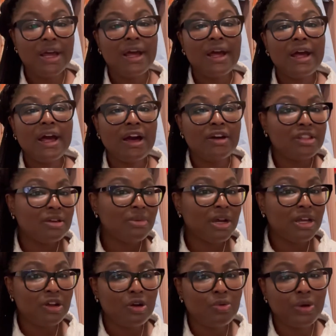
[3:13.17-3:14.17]
how that
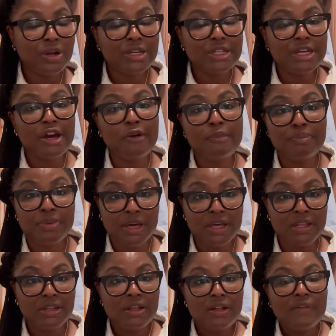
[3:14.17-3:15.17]
might all work out.
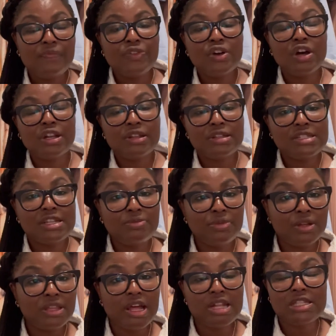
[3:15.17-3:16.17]
But on
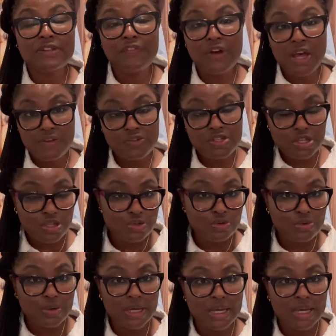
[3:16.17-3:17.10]
someone that's 5'2"